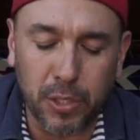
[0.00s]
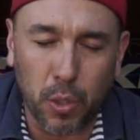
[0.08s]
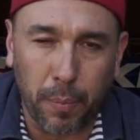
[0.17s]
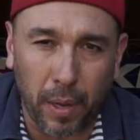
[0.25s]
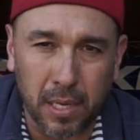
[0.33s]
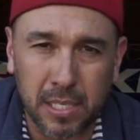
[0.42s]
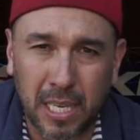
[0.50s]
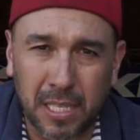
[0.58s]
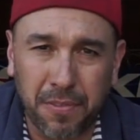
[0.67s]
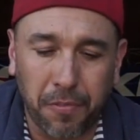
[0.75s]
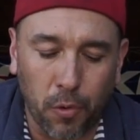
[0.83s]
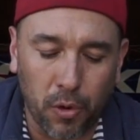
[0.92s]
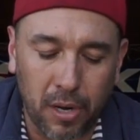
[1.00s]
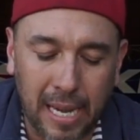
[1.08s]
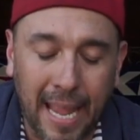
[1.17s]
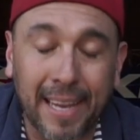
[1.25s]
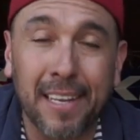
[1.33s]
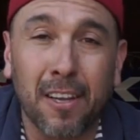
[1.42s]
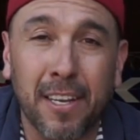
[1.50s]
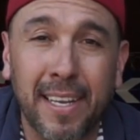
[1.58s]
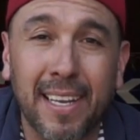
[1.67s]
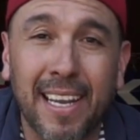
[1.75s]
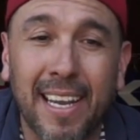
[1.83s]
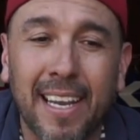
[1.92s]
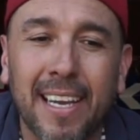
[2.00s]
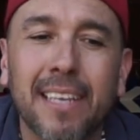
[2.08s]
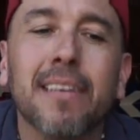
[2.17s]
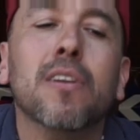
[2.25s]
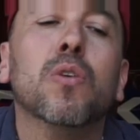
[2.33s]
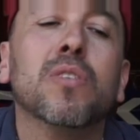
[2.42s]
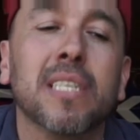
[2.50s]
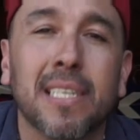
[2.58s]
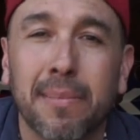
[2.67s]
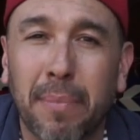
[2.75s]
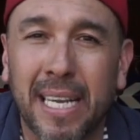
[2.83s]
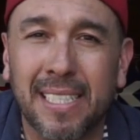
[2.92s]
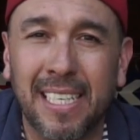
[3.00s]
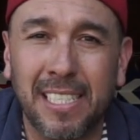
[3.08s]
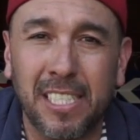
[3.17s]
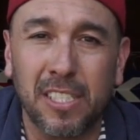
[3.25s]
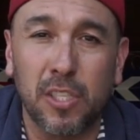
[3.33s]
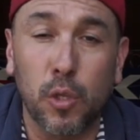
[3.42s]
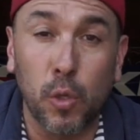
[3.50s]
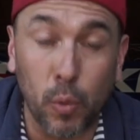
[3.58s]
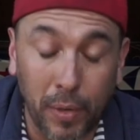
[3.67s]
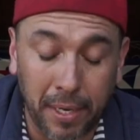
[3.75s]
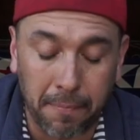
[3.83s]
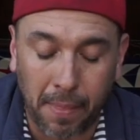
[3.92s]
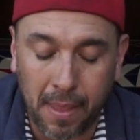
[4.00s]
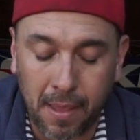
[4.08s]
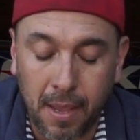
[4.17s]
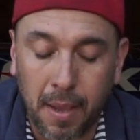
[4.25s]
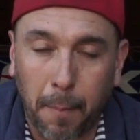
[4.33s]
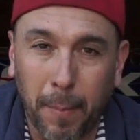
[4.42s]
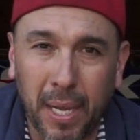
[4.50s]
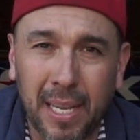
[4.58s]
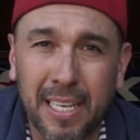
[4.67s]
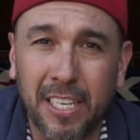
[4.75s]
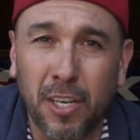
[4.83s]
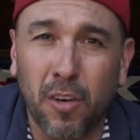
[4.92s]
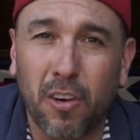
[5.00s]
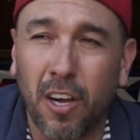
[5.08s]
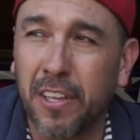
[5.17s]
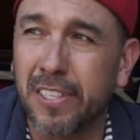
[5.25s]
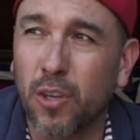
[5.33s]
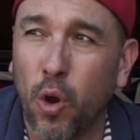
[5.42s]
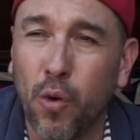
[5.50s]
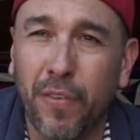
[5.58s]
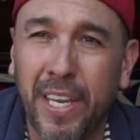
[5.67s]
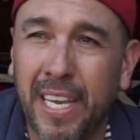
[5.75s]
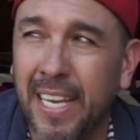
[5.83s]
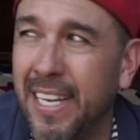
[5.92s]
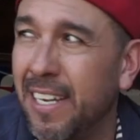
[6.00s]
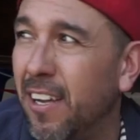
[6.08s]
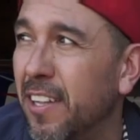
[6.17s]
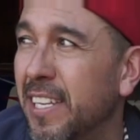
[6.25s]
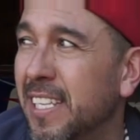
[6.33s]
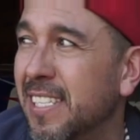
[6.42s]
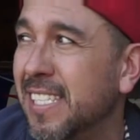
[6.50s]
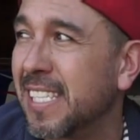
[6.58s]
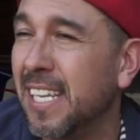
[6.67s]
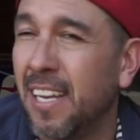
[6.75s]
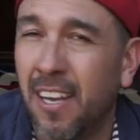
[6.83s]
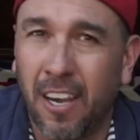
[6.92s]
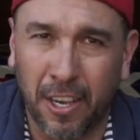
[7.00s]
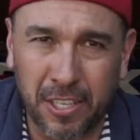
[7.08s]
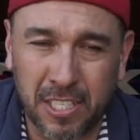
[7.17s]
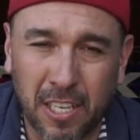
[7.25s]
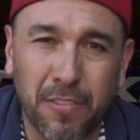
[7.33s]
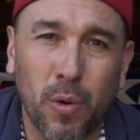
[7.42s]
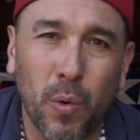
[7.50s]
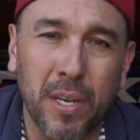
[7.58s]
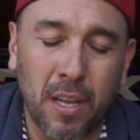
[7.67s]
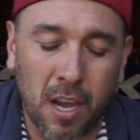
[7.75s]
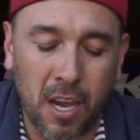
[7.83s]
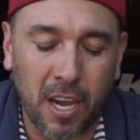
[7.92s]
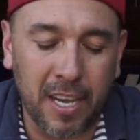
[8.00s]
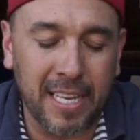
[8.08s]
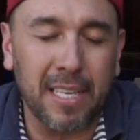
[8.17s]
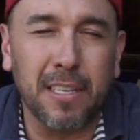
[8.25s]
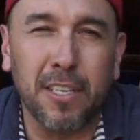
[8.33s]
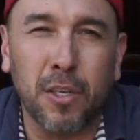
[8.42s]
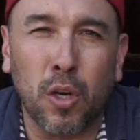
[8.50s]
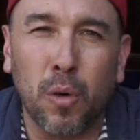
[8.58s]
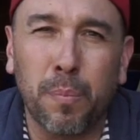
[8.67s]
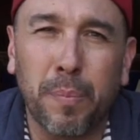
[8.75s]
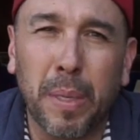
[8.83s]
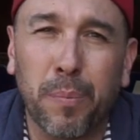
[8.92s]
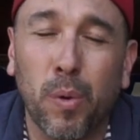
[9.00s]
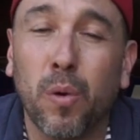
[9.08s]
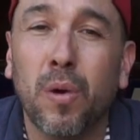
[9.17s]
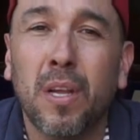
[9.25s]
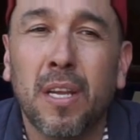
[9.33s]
do apologize for lagging on it and losing my attention to it, but all this COVID and all this other stuff going on, and people